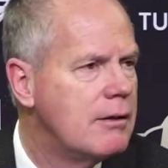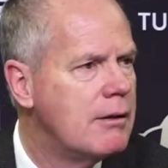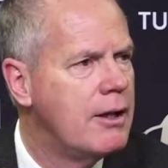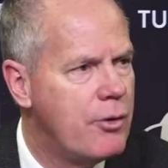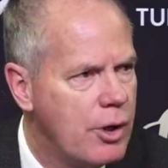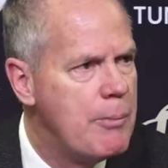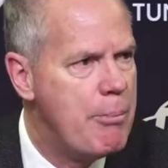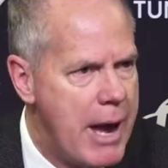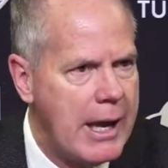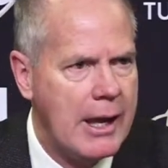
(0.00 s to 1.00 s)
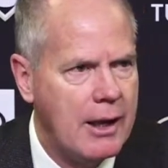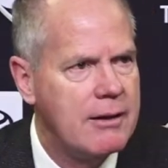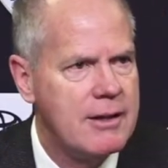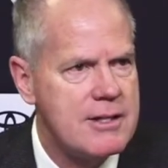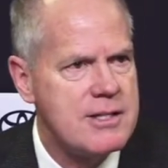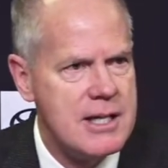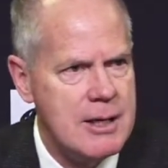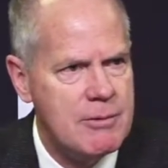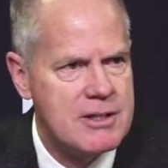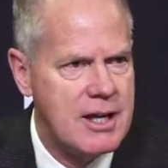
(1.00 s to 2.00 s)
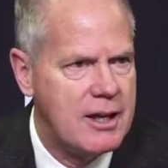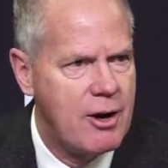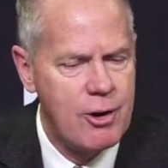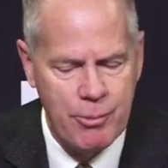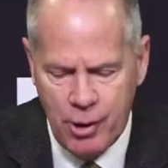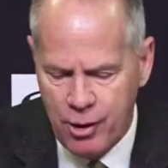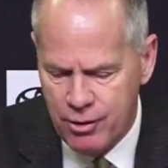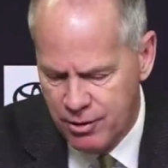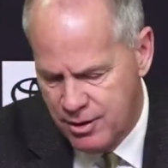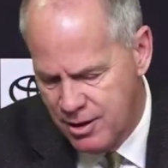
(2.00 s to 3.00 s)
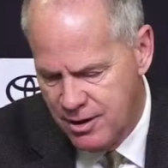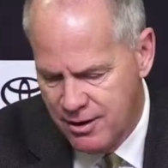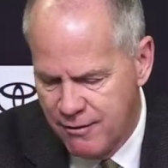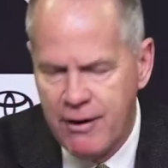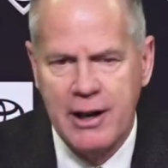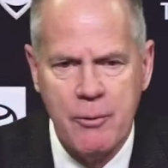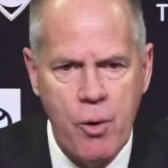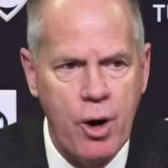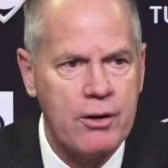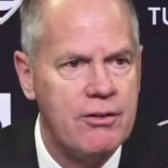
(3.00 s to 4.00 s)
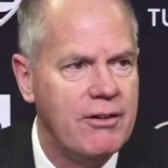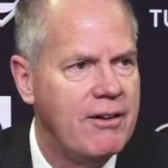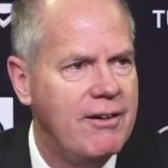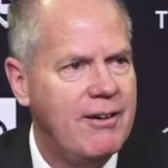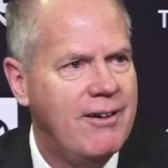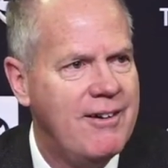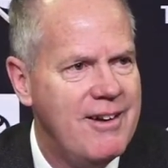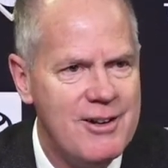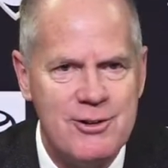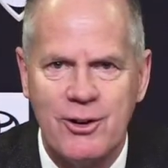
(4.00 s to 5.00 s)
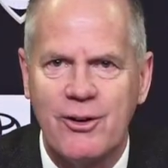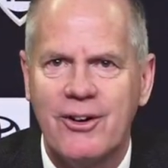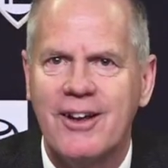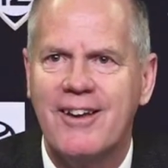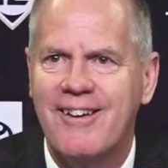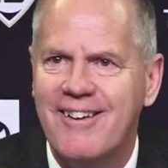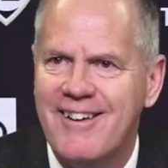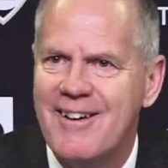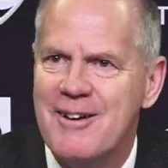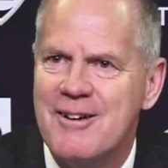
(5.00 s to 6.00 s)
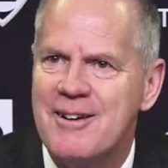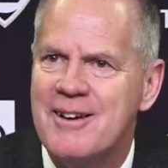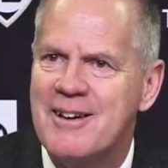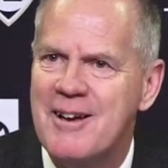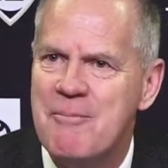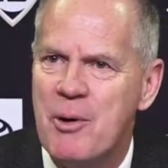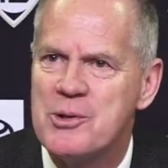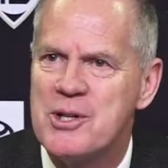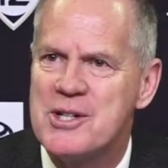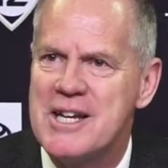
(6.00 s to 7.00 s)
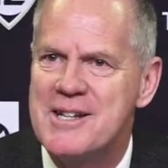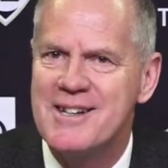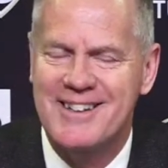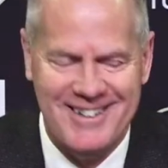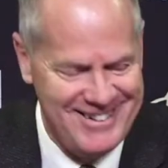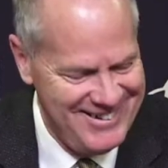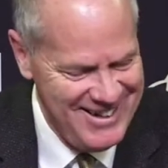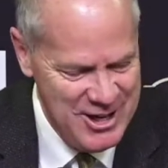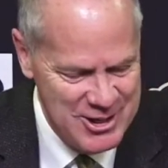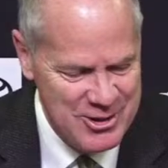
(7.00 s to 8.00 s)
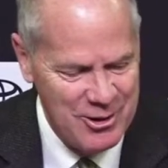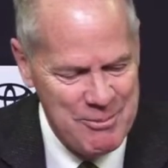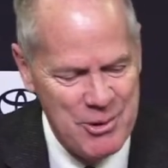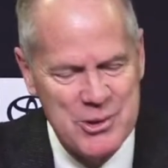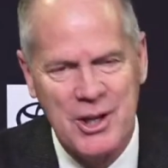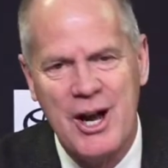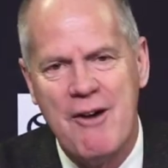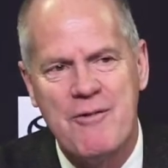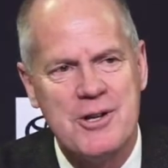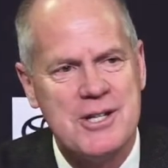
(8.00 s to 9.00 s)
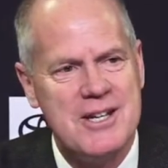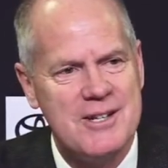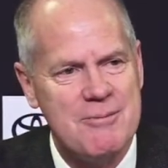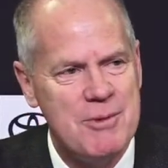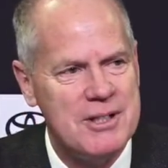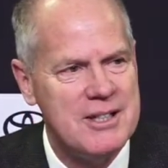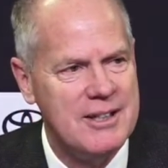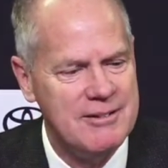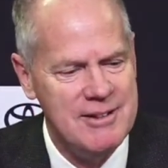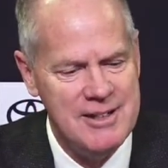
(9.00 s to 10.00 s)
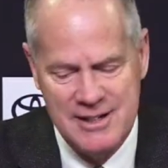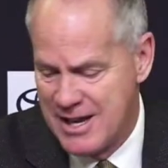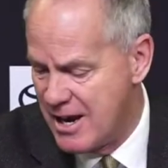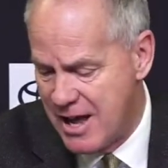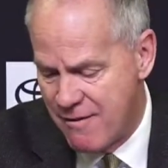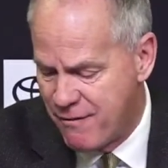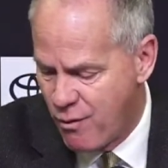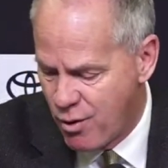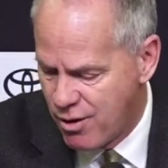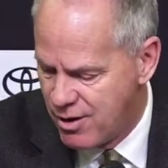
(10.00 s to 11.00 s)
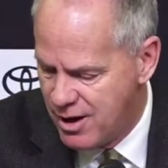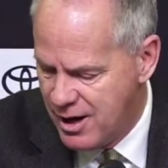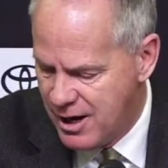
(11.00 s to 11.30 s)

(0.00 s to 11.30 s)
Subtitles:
literally begging this team to take care of the ball, finally worked. Took most of the season and certainly most of the conference season, but to have four